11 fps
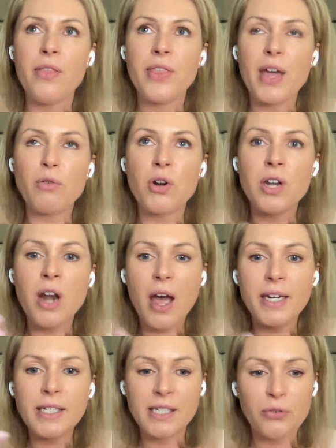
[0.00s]
there are
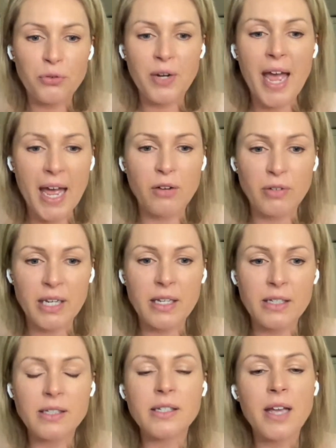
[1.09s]
9 different
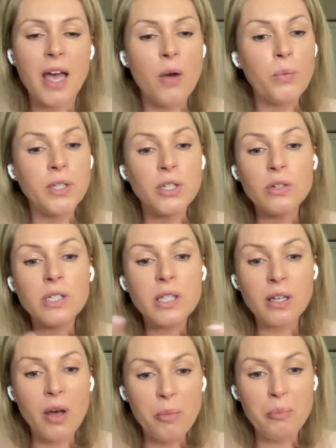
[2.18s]
areas, and we'll use the
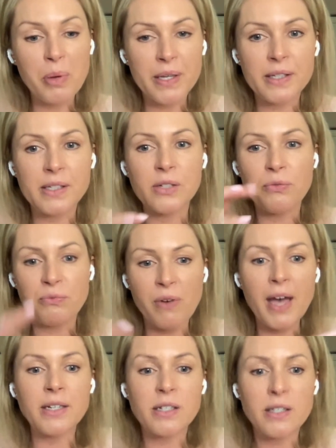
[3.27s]
compass to
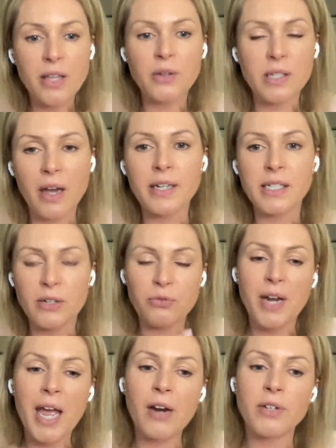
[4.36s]
find those 9
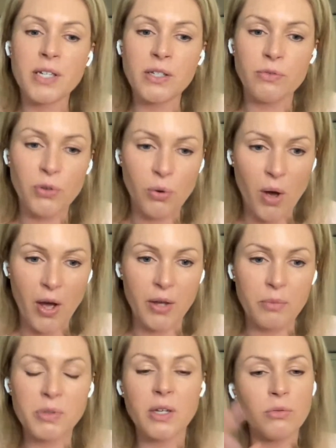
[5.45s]
different areas of your
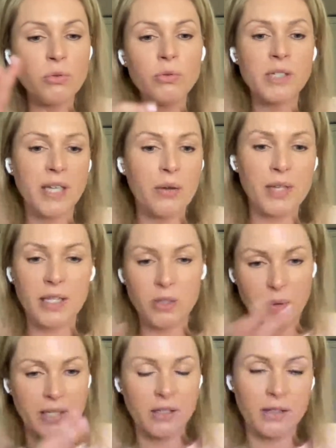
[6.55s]
home. So north, south, east,
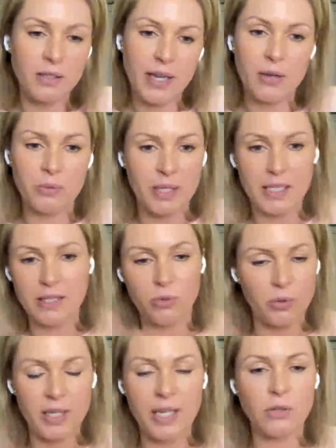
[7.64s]
west, and southwest,
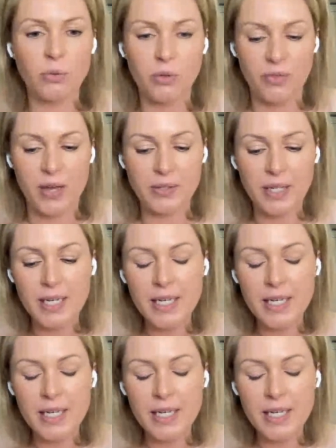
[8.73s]
northeast, all of those.